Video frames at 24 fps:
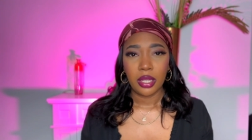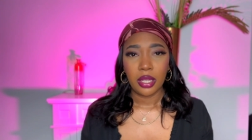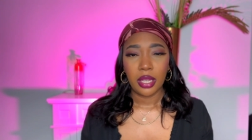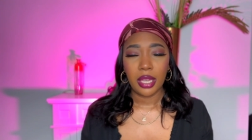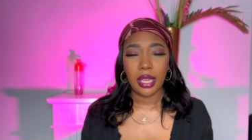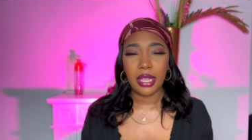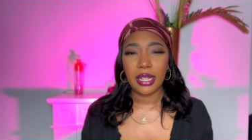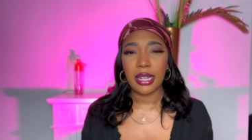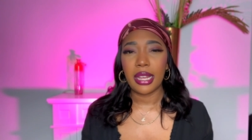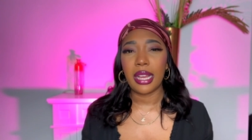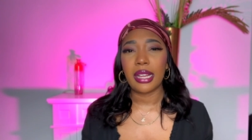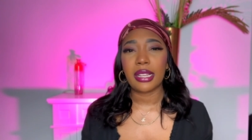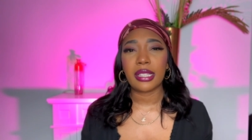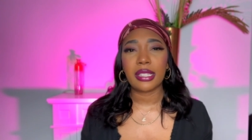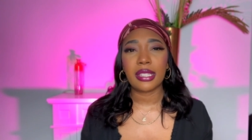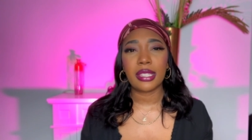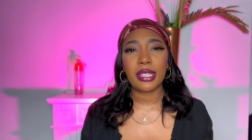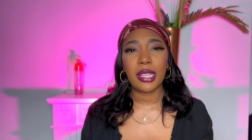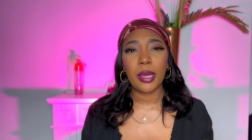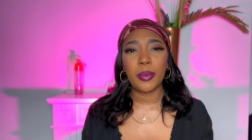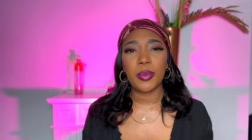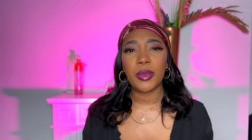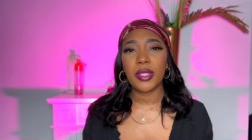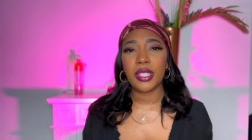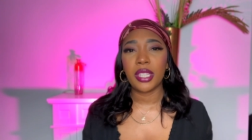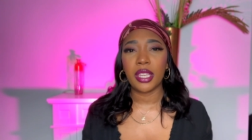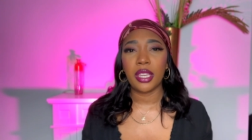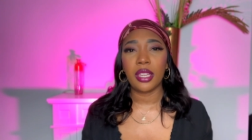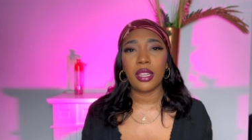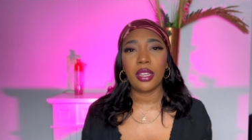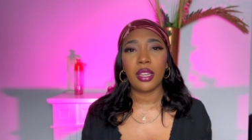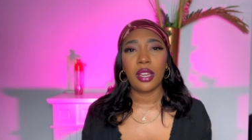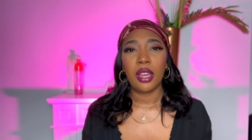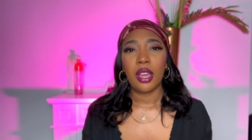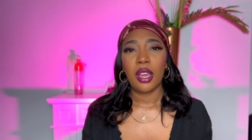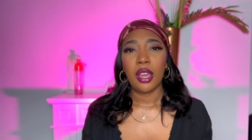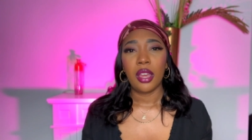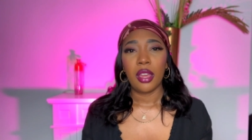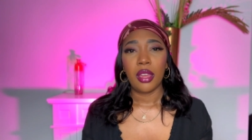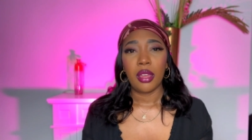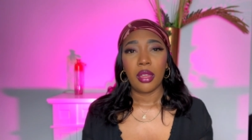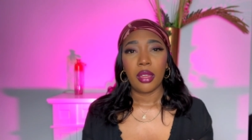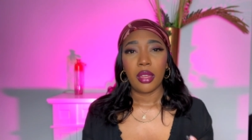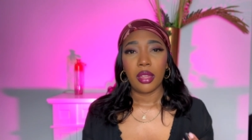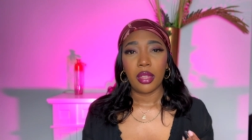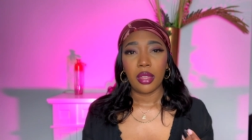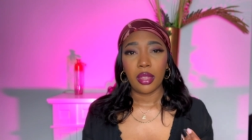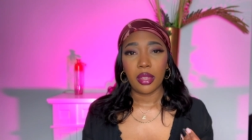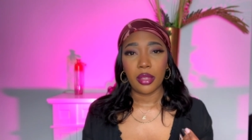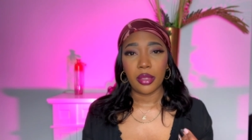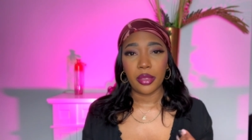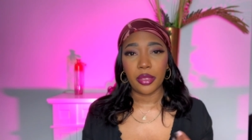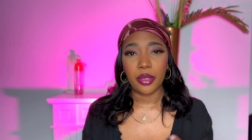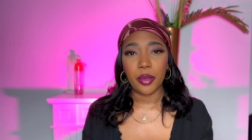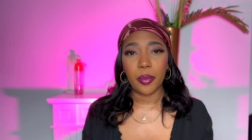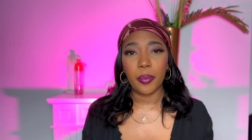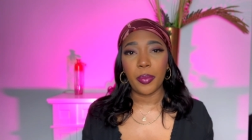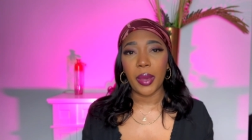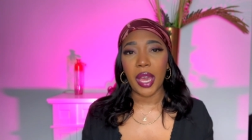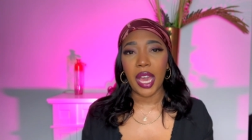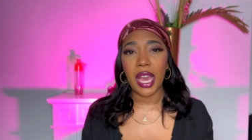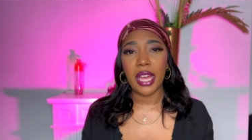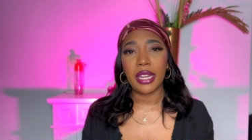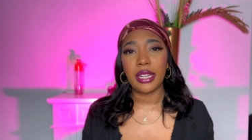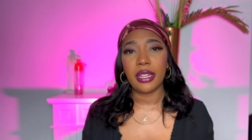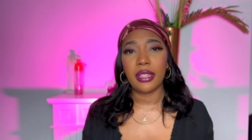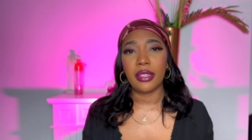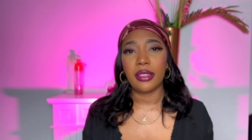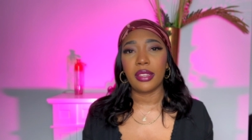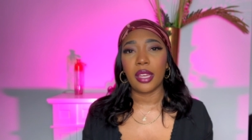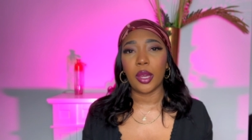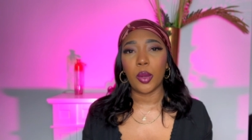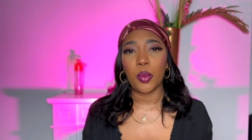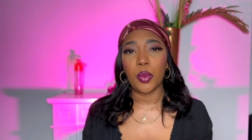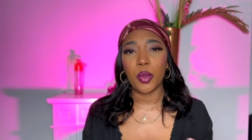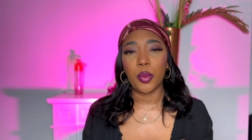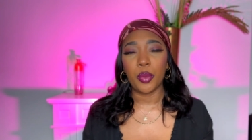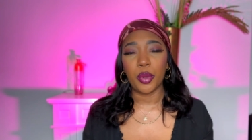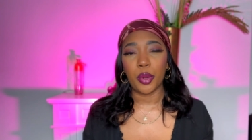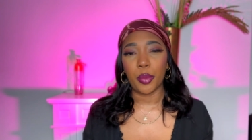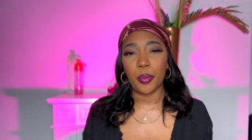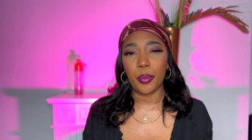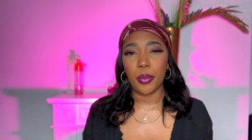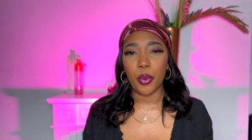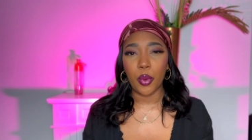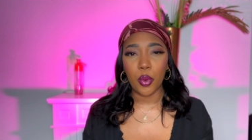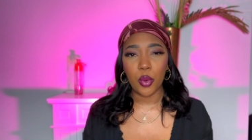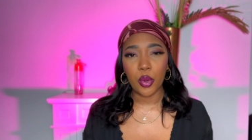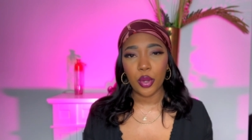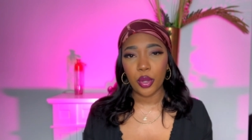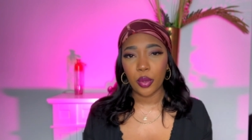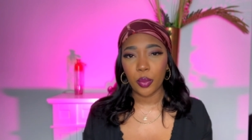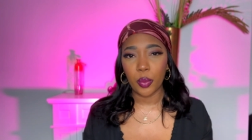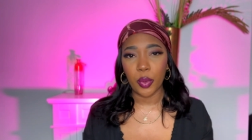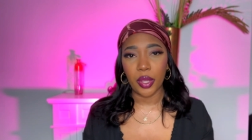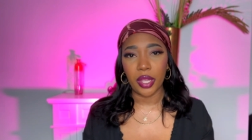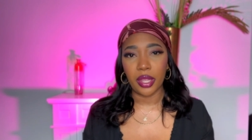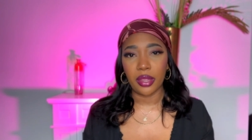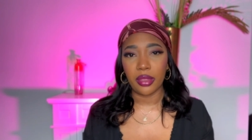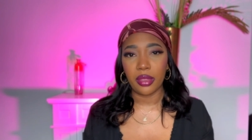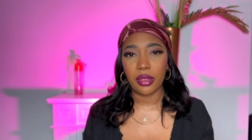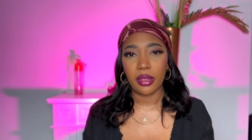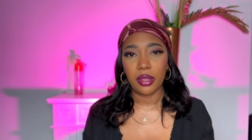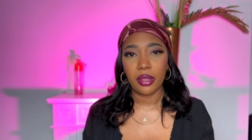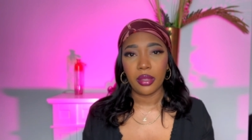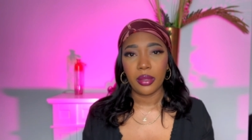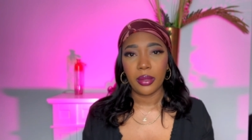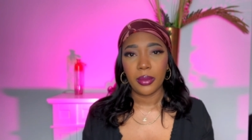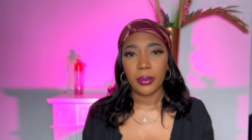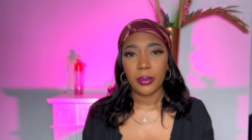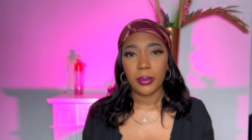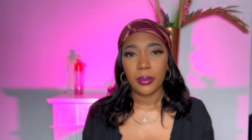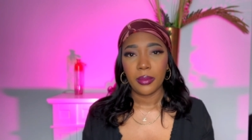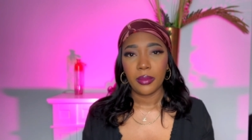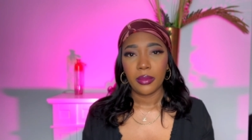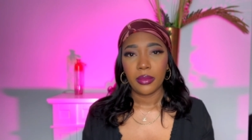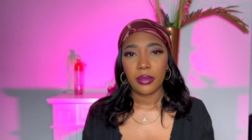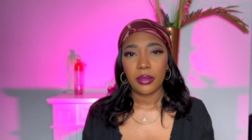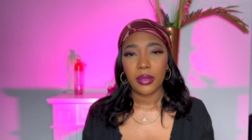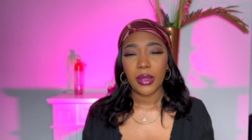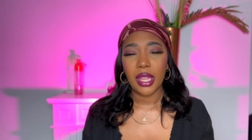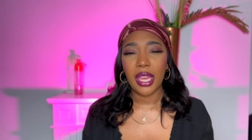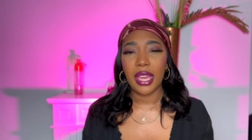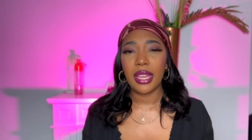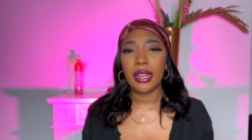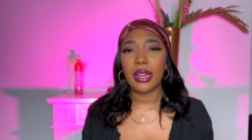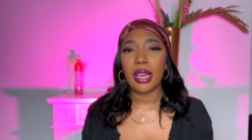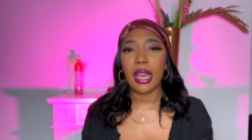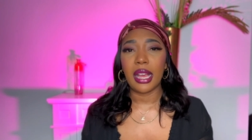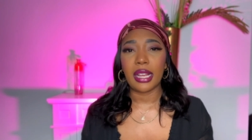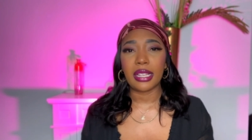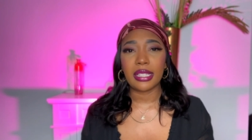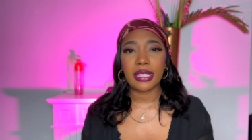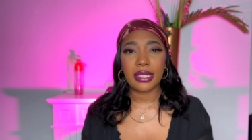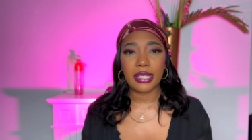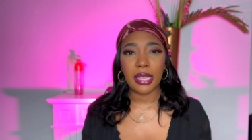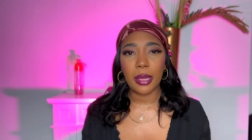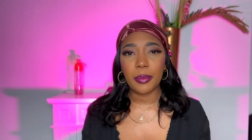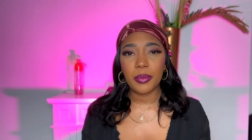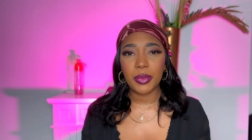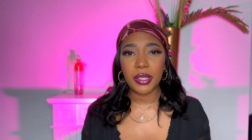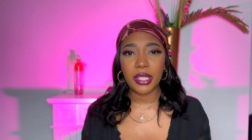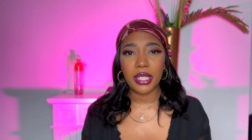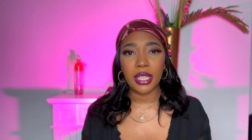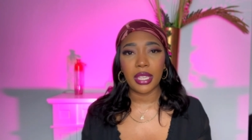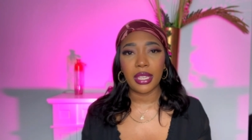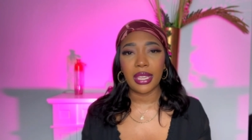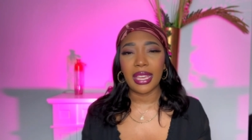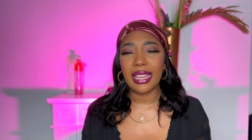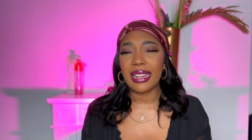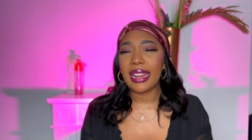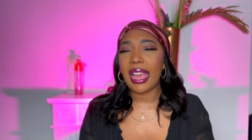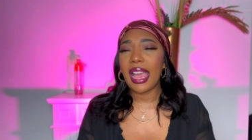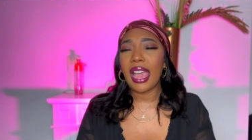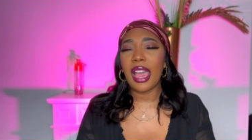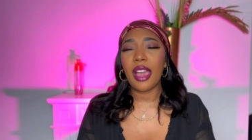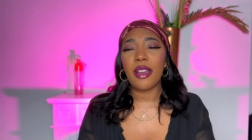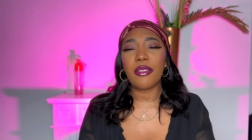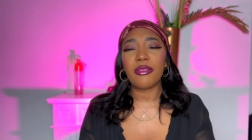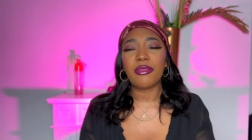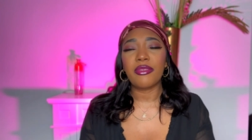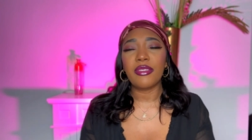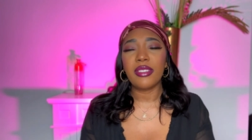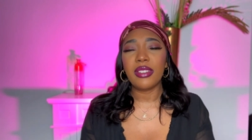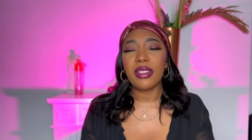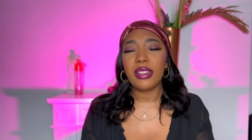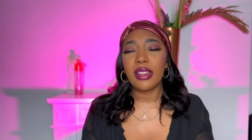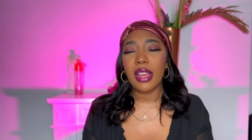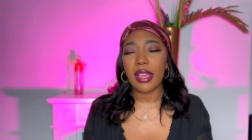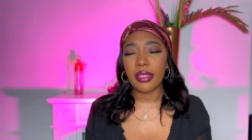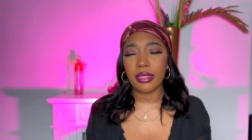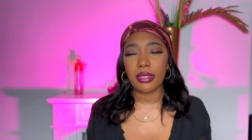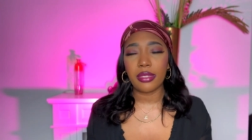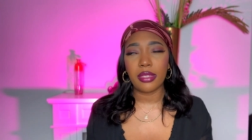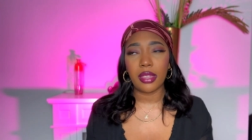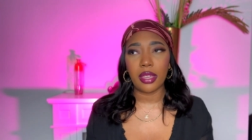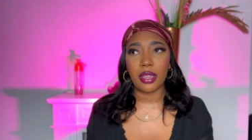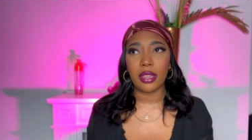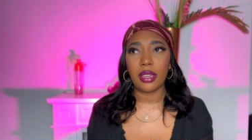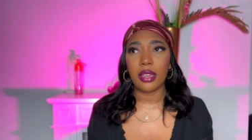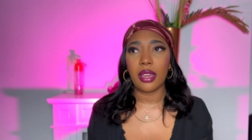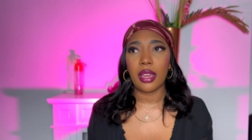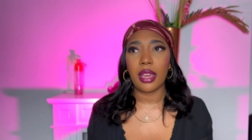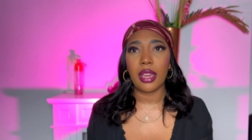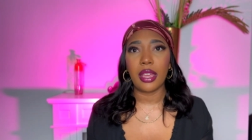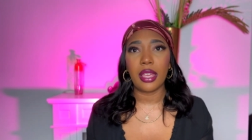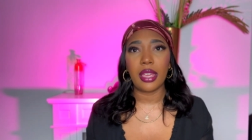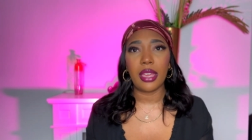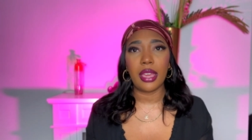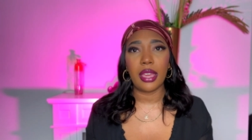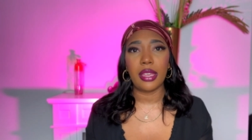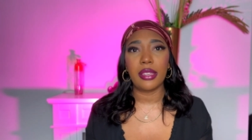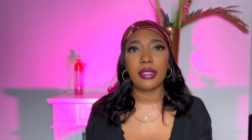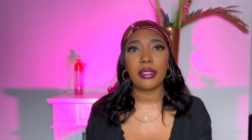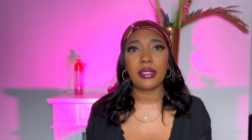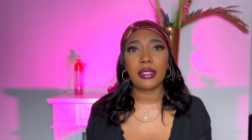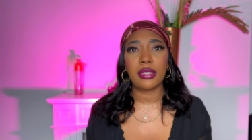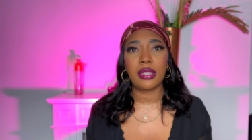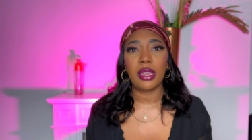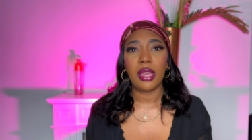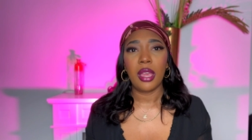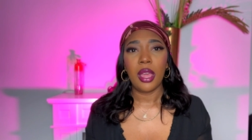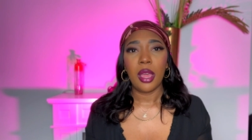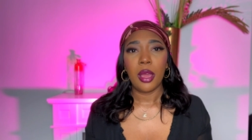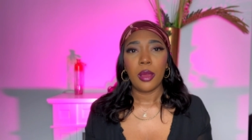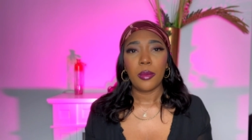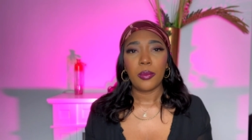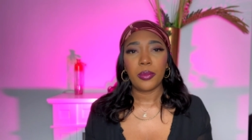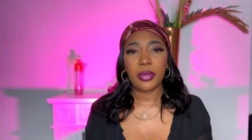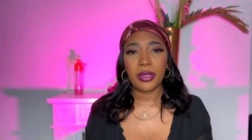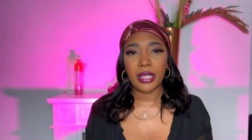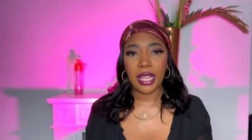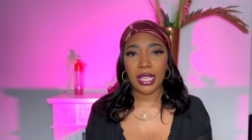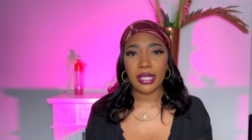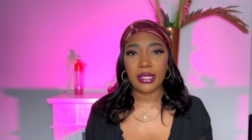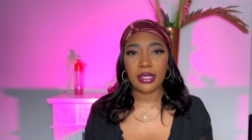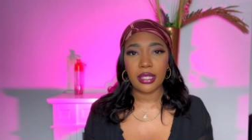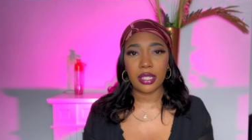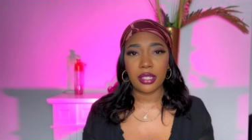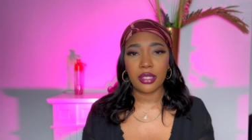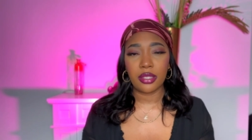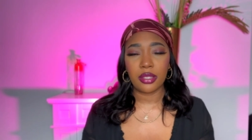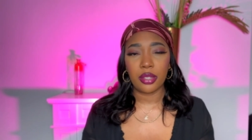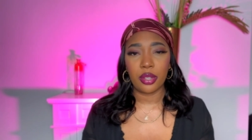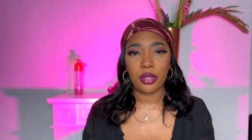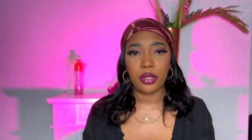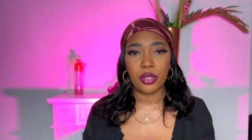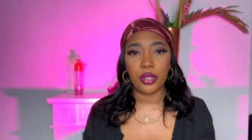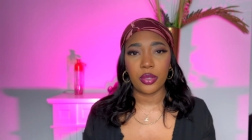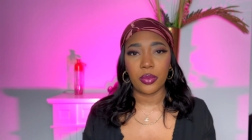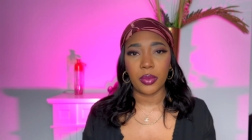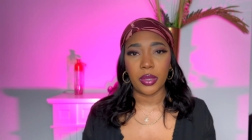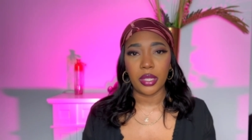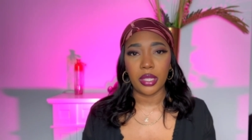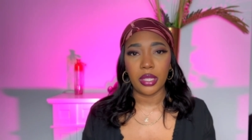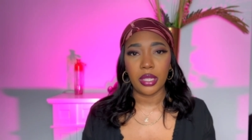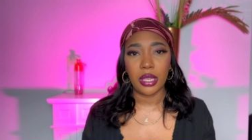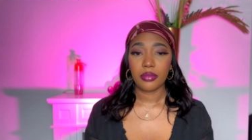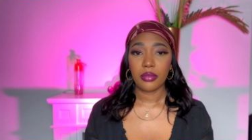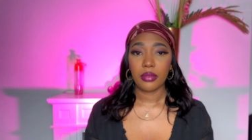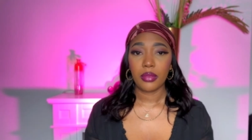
and accepting the body that we were born with and accepting and I have nothing against plastic surgery.